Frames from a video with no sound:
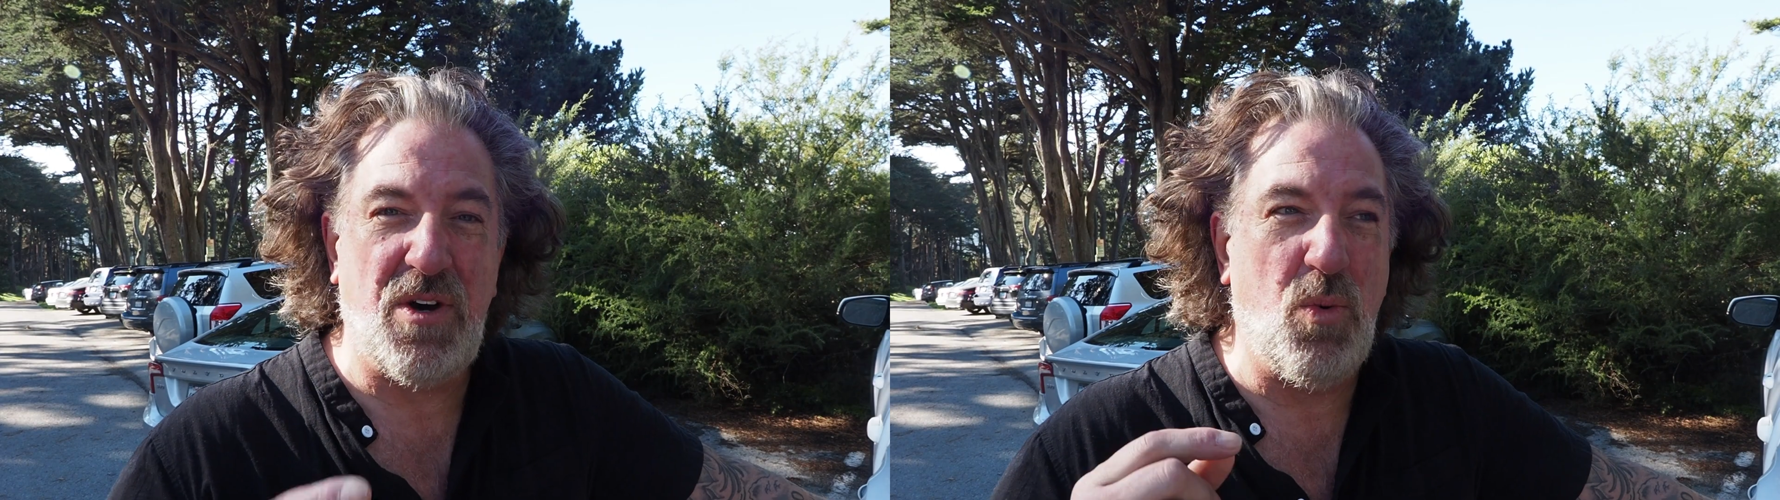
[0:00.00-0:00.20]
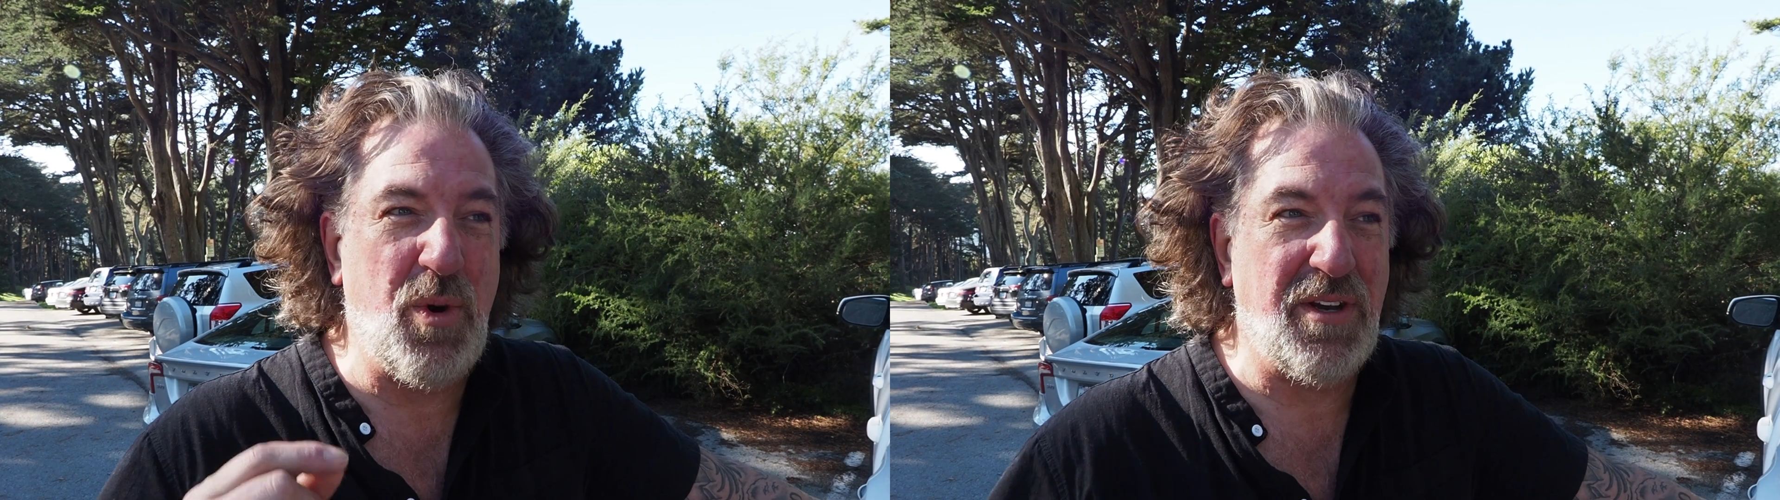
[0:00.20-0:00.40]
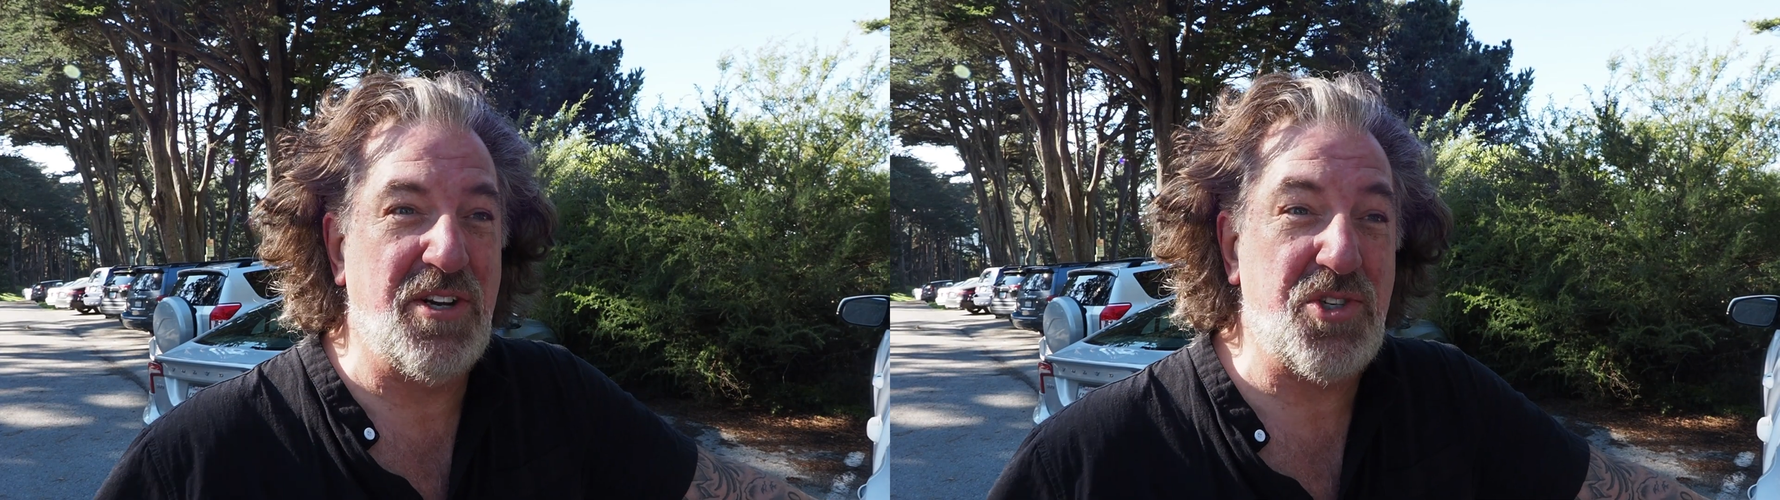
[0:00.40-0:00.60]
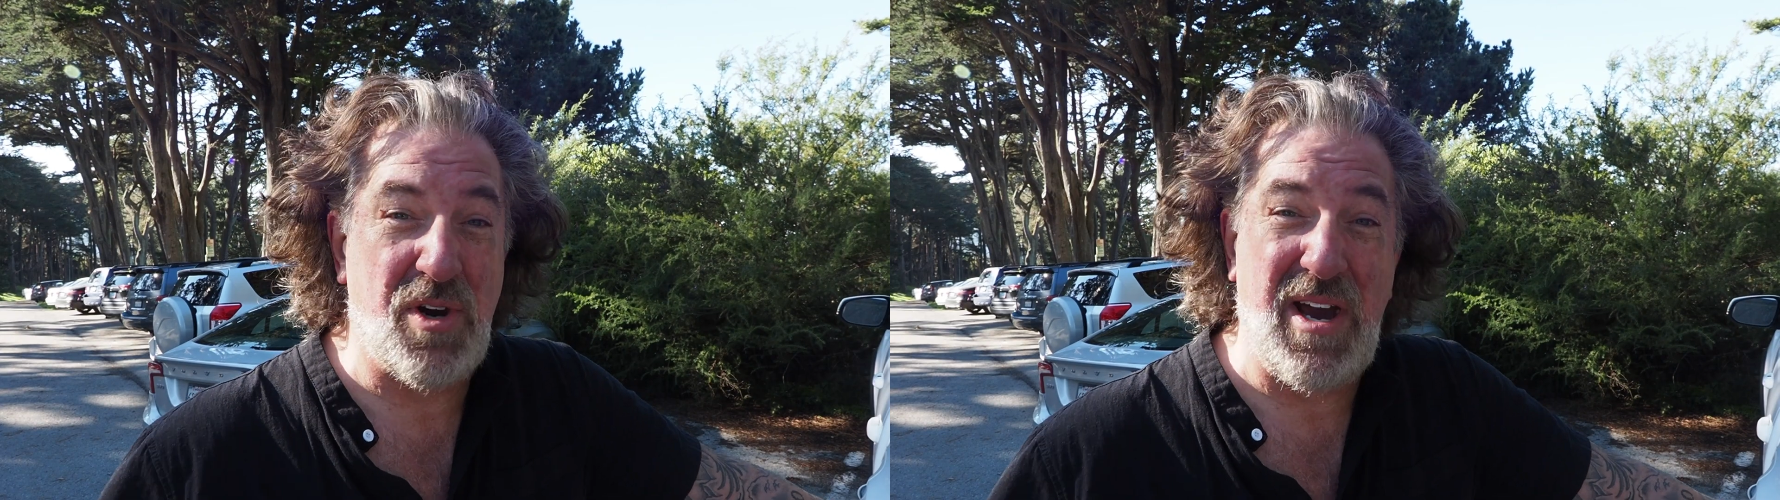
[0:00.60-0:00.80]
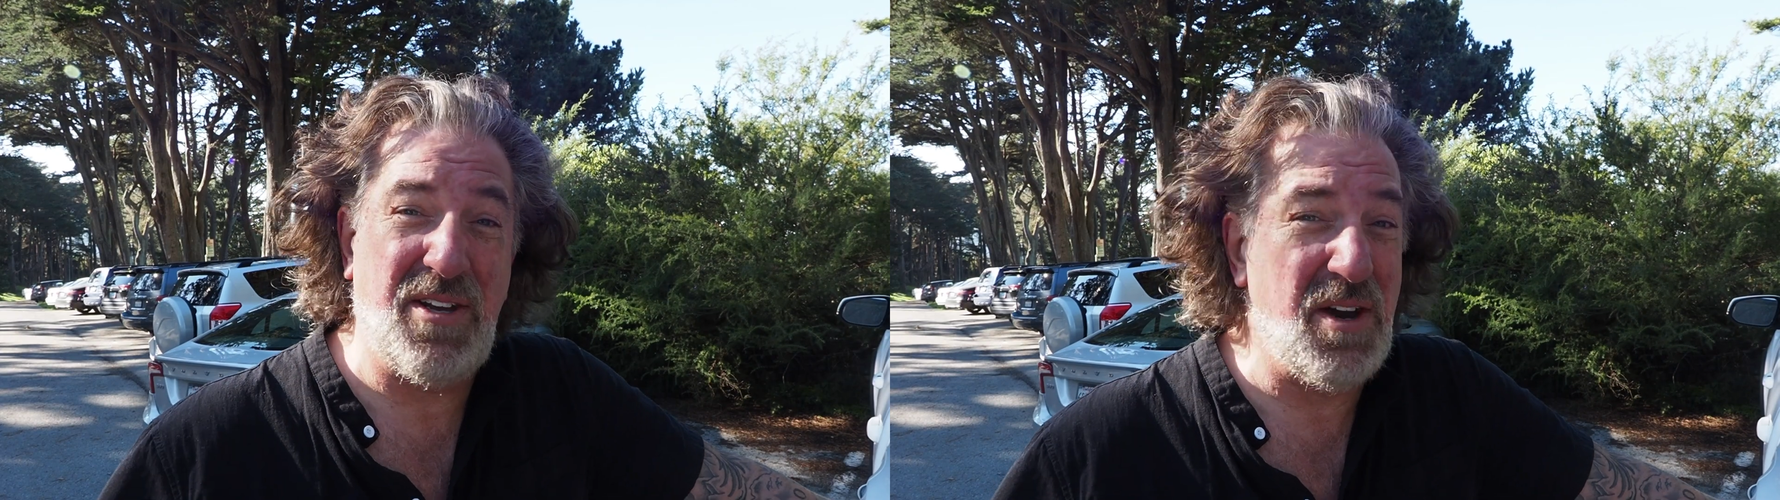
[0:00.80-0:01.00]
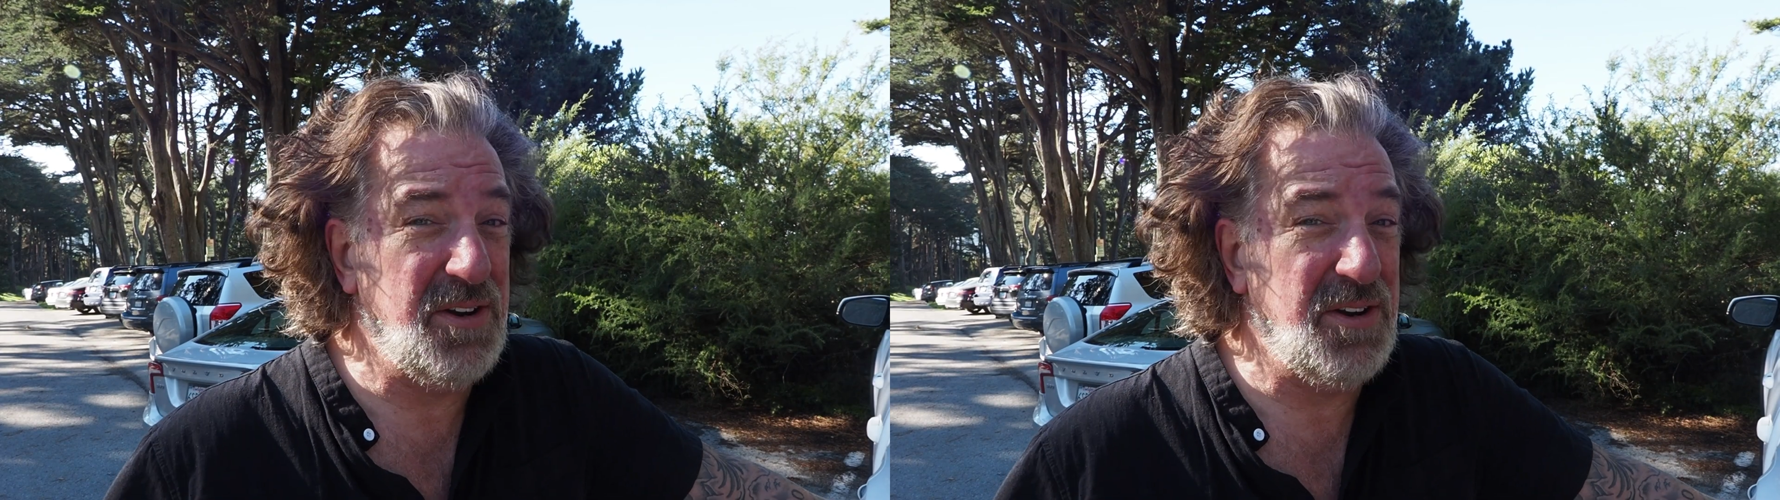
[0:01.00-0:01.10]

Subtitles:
we're gonna try to go to